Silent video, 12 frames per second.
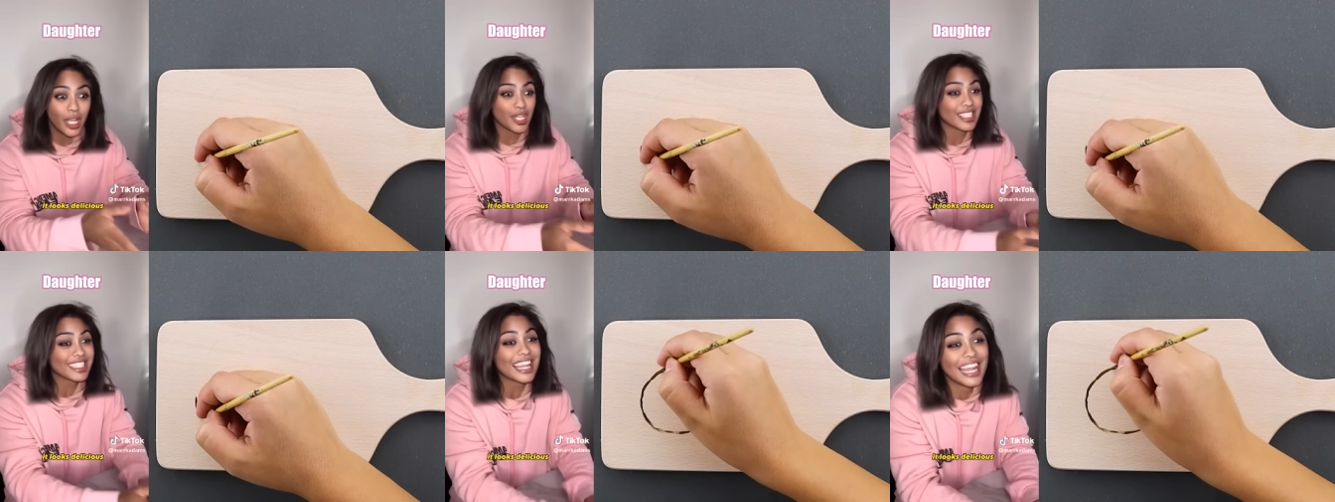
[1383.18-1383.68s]
It
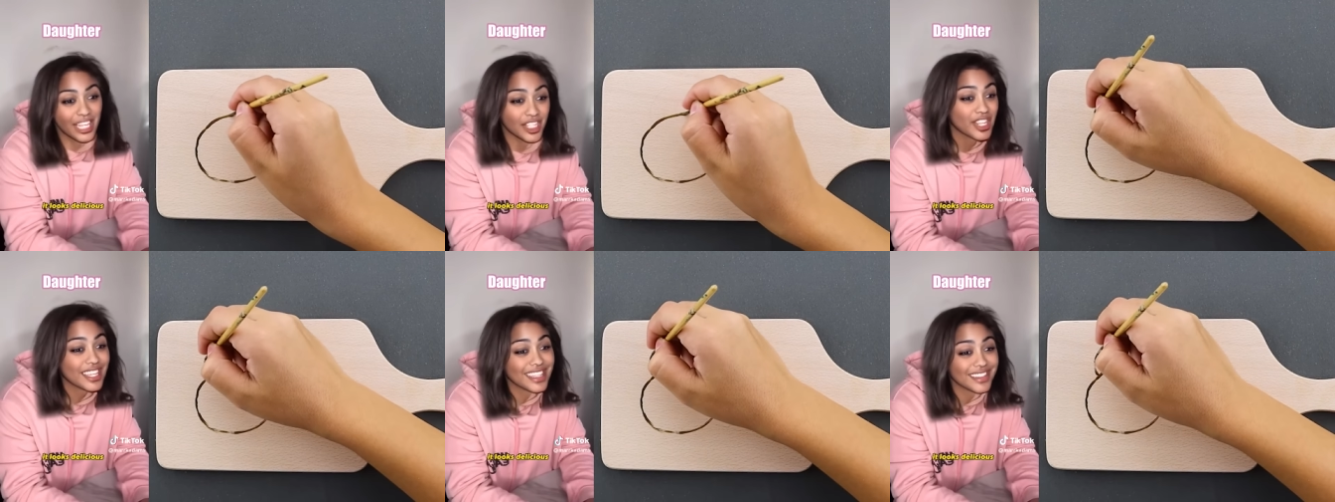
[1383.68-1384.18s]
looks
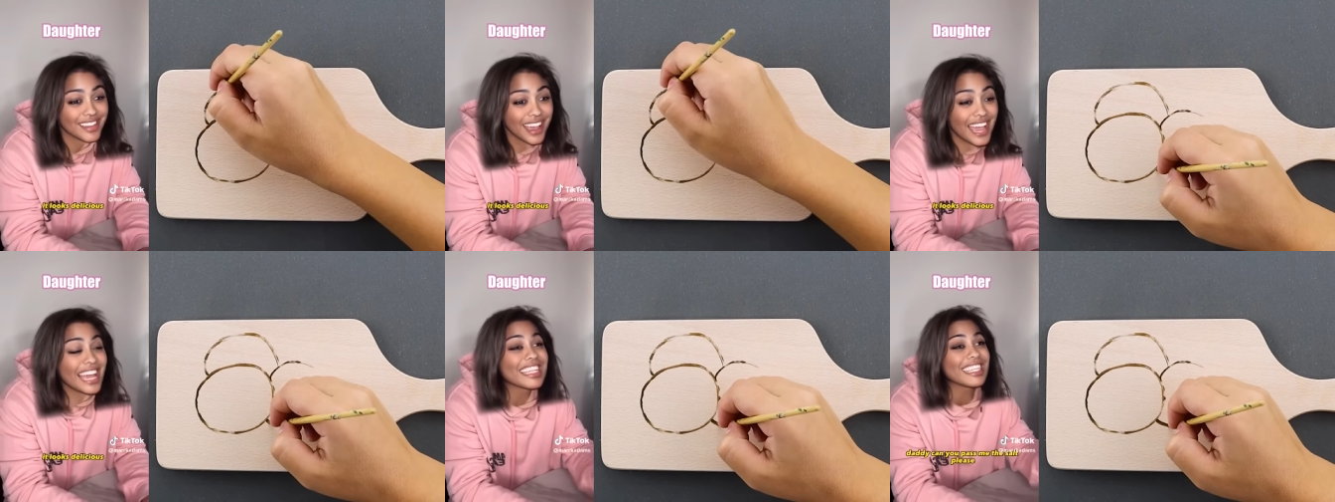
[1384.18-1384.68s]
delicious.
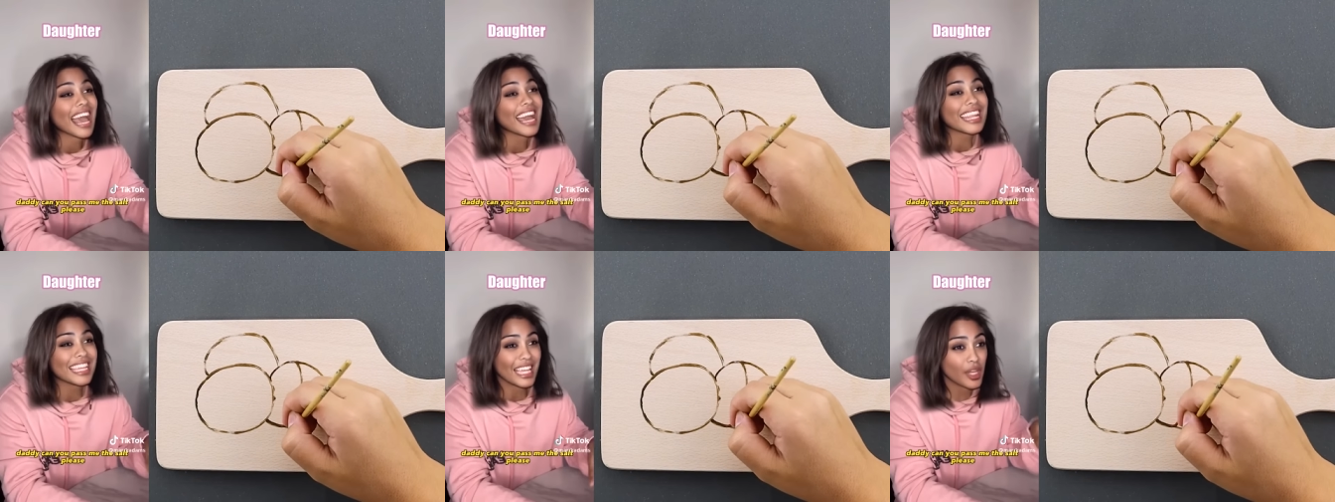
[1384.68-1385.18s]

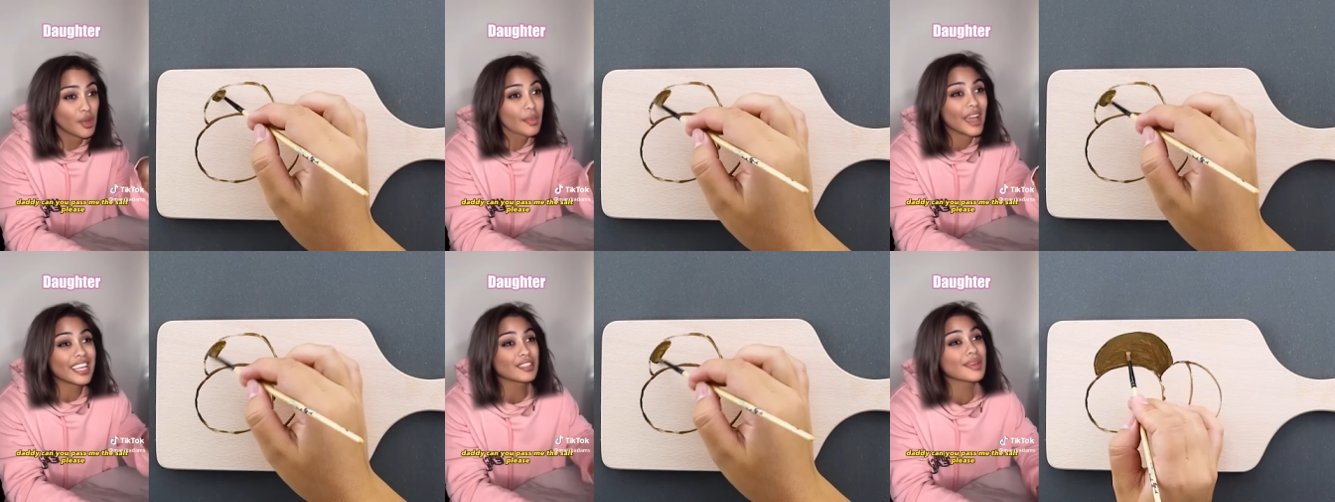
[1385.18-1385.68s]
Daddy,
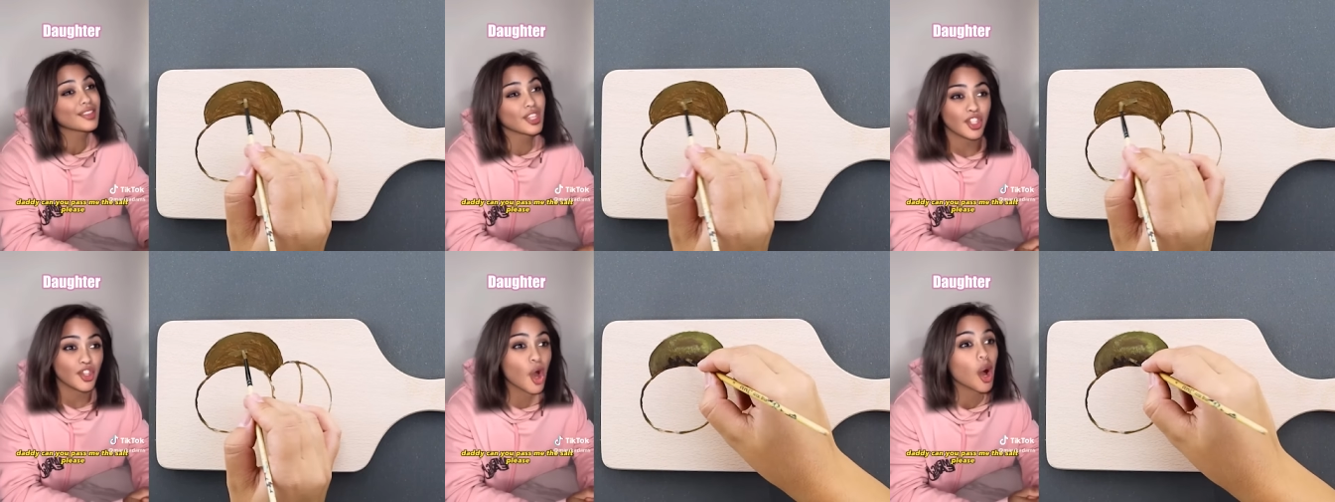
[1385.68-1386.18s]
can you pass
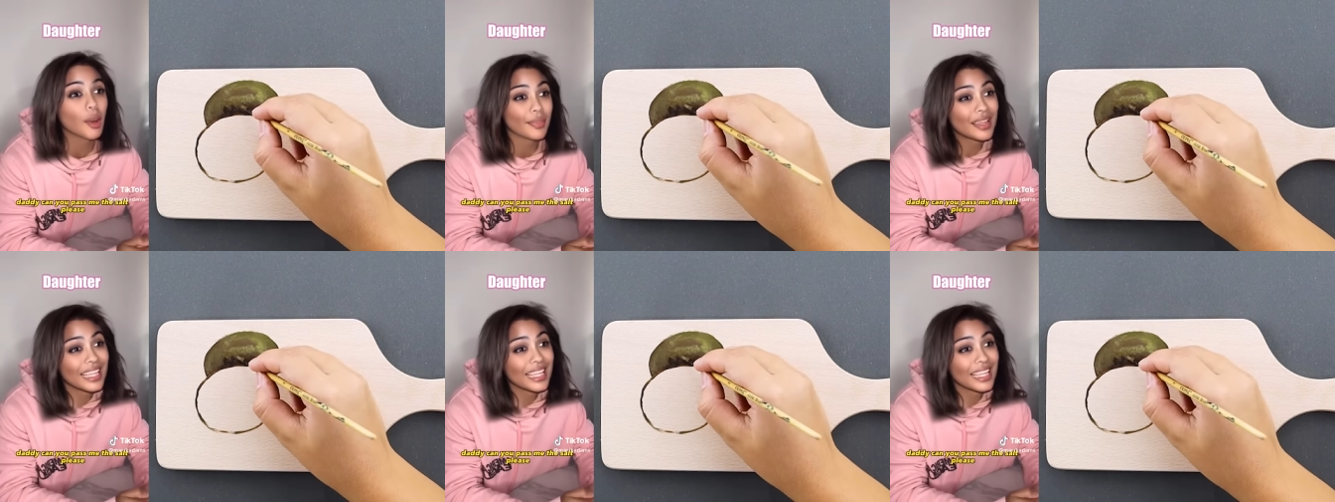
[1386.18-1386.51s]
me the salt,